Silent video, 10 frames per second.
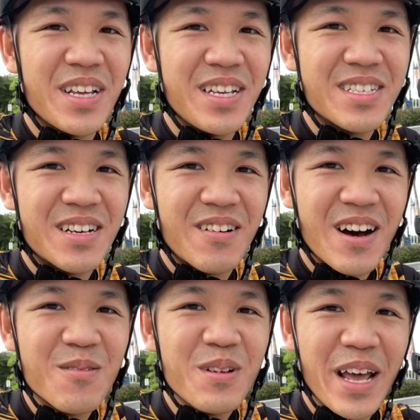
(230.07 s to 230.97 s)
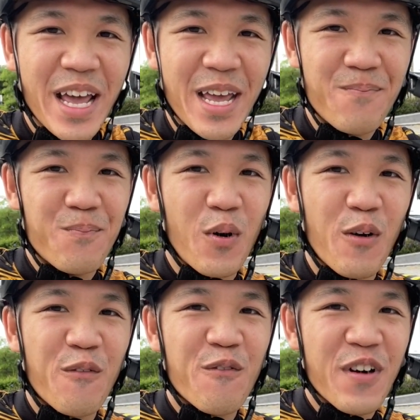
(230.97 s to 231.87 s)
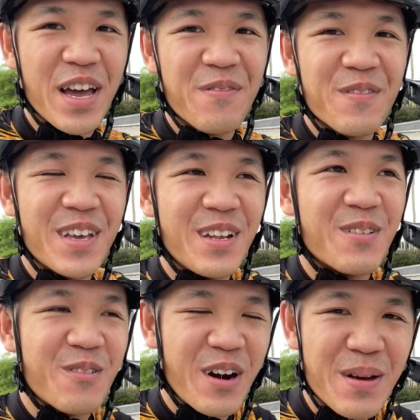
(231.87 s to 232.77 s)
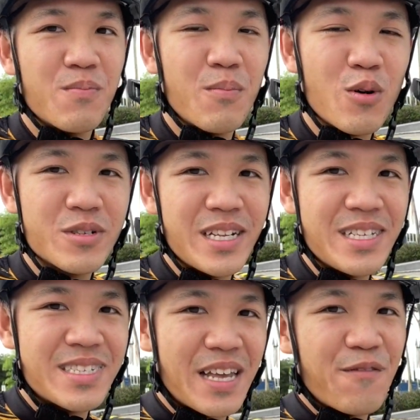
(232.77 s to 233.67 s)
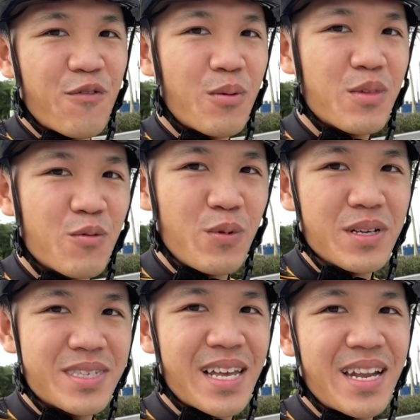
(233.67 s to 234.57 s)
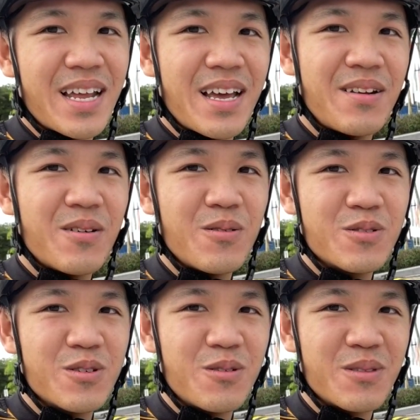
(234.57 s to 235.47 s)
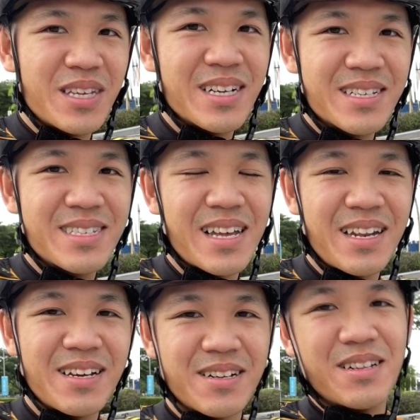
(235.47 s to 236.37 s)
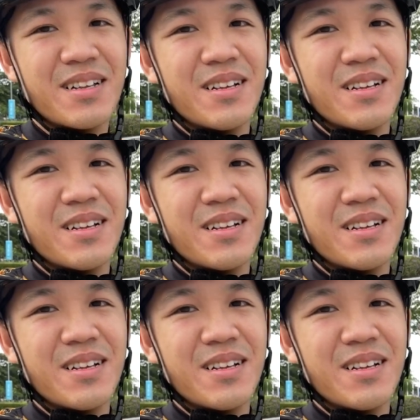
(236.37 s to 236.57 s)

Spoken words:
is around 8.5 kilogram, mostly saved from the wheel set and also the saddle.